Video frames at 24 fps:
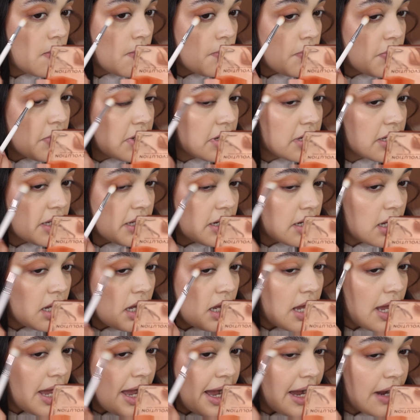bring it
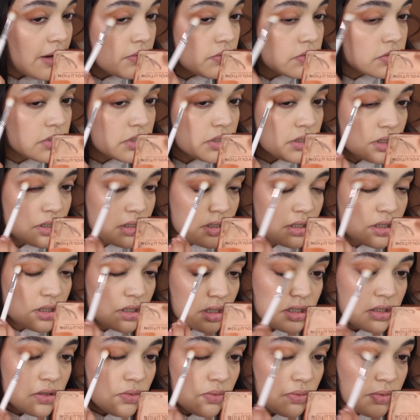out
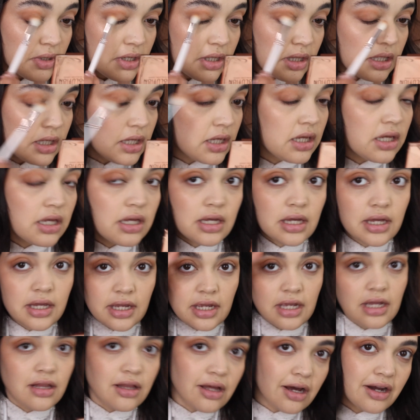to really
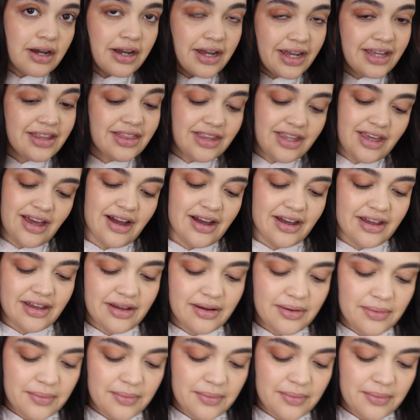elongate the eye.